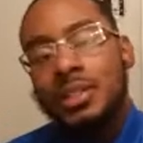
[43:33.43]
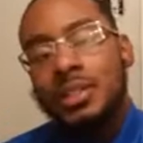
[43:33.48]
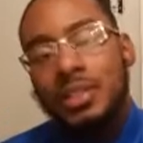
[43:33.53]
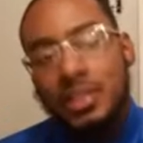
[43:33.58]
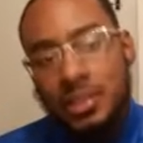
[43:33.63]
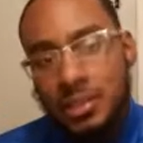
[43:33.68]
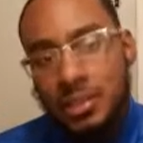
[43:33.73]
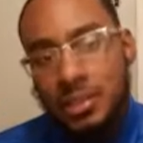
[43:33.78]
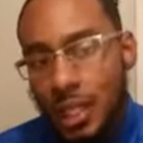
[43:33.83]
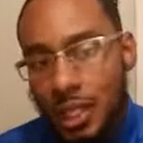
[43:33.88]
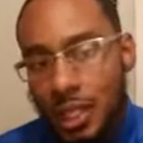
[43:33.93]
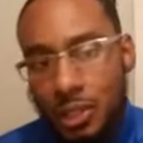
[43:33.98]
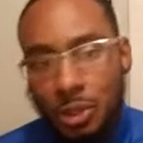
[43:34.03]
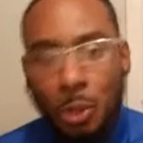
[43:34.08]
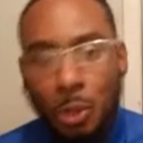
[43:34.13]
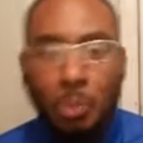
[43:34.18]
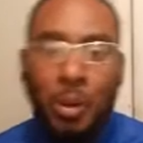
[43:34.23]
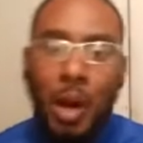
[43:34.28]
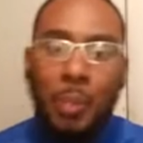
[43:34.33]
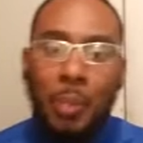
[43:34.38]
selling your
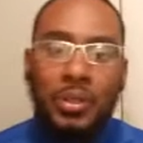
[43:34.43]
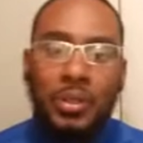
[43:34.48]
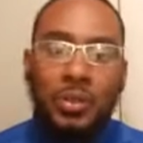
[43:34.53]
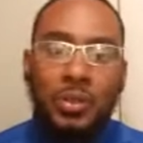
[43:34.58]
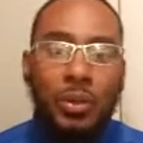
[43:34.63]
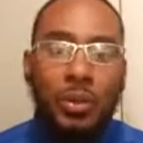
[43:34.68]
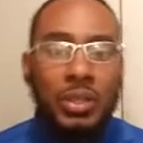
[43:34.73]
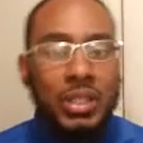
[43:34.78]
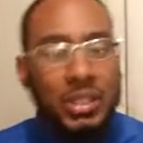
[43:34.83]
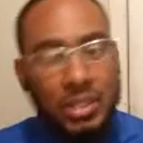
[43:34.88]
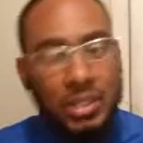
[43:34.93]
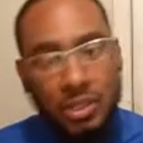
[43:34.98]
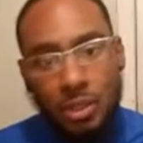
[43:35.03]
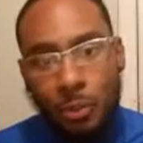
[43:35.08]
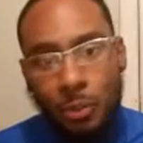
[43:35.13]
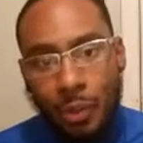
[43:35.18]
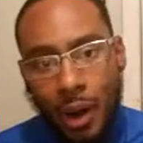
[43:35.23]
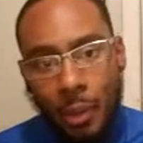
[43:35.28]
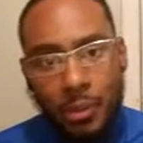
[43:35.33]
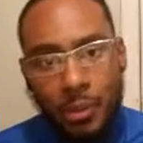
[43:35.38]
property or listing your
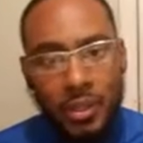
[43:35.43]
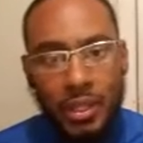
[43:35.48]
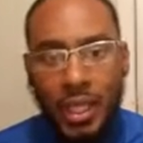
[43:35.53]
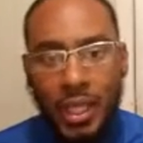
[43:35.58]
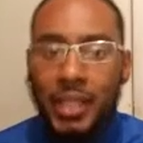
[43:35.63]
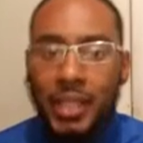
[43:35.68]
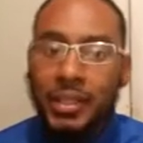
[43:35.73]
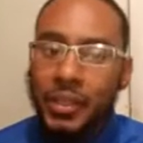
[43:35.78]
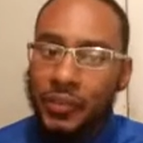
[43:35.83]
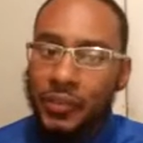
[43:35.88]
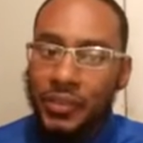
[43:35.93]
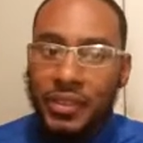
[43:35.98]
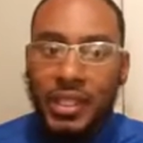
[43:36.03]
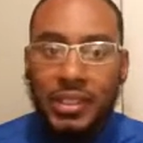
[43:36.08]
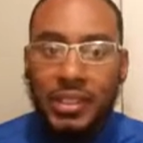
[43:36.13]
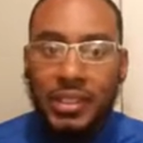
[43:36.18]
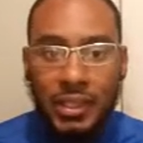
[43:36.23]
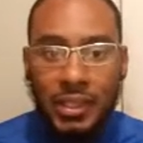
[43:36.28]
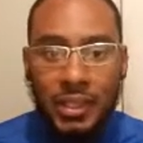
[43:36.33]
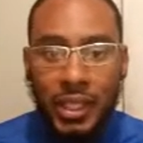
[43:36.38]
property? Like different things
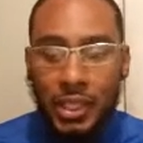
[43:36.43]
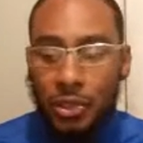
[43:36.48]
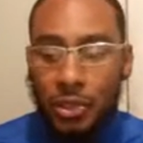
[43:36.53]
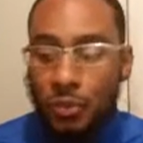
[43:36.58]
like that.